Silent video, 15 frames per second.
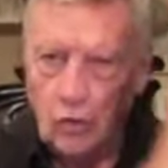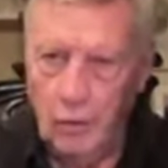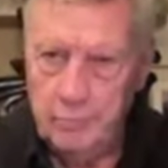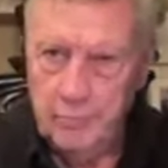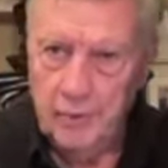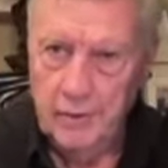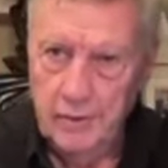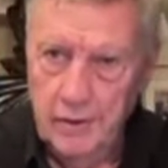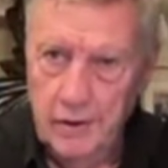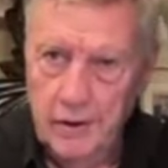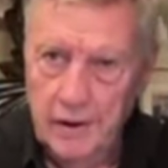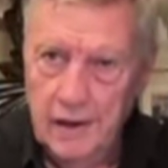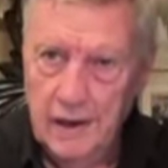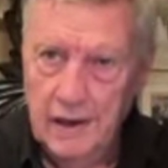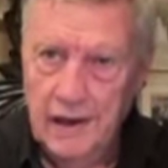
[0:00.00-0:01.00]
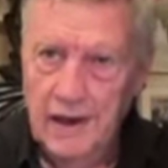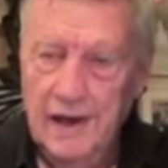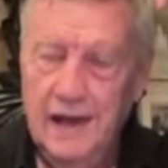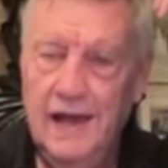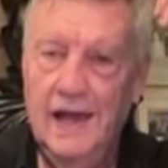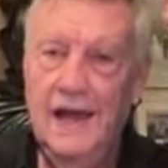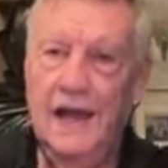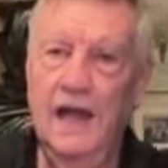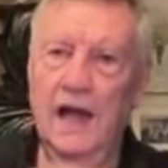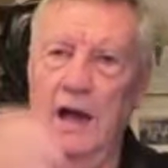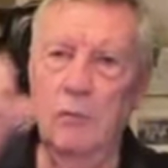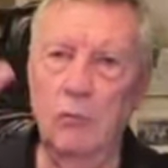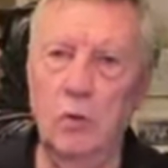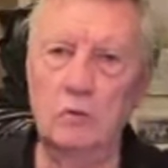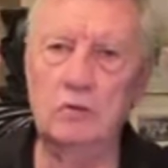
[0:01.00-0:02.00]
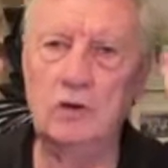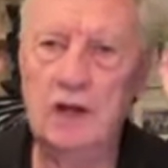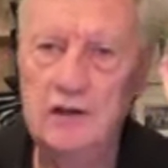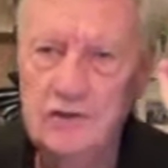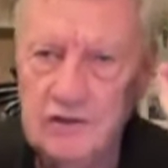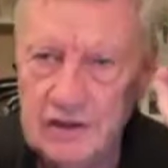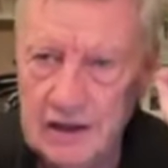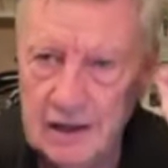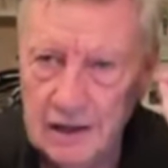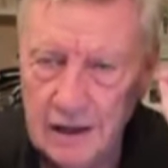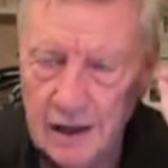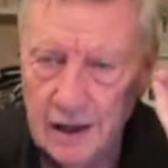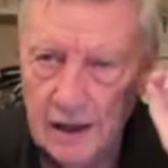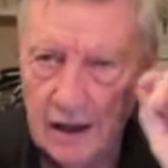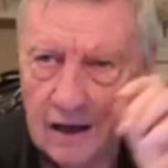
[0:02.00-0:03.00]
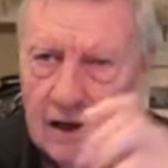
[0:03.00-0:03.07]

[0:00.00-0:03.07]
drop. And what do they see?